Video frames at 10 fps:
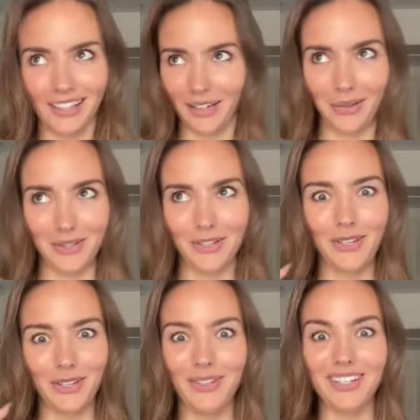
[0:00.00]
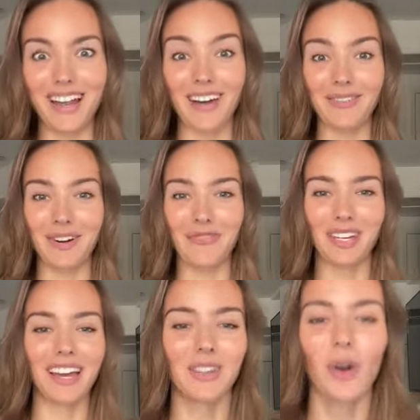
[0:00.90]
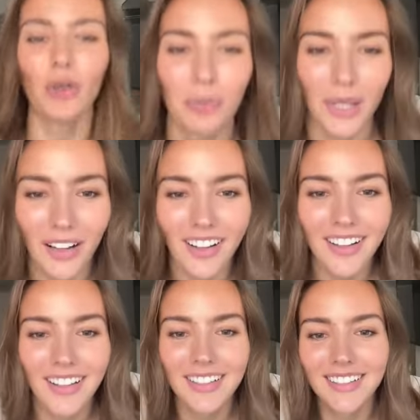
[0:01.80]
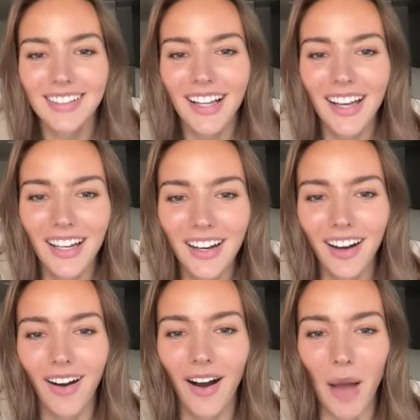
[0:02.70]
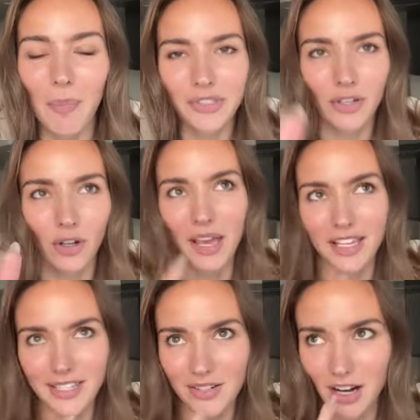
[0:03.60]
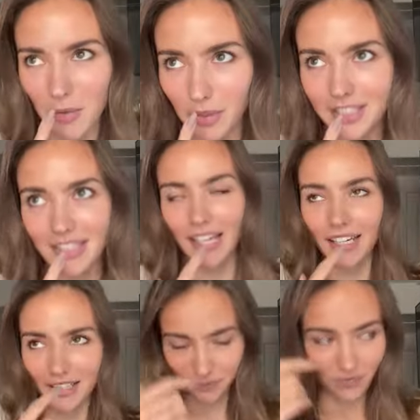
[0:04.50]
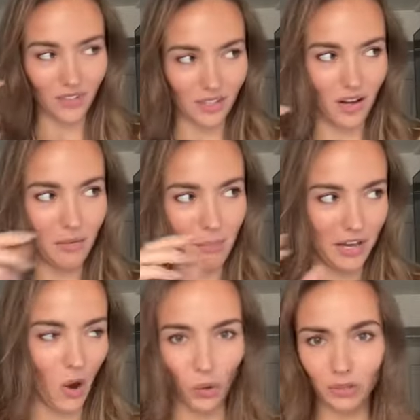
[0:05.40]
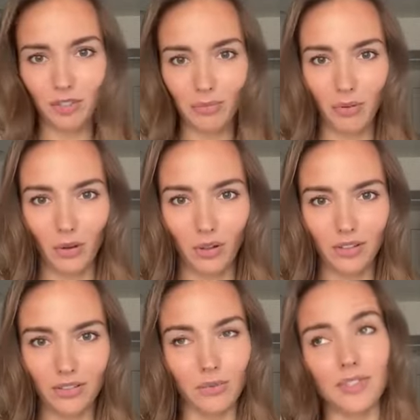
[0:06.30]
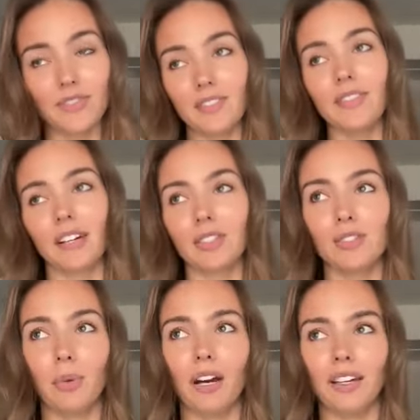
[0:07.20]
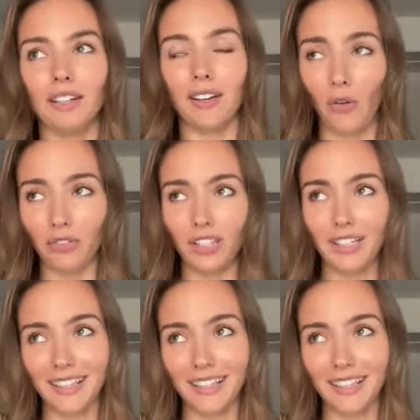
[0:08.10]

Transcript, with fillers: like it was a huge cup of coffee and oatmeal. Uh, I posted on my Instagram, I was like, my oatmeal bowl was next to my coffee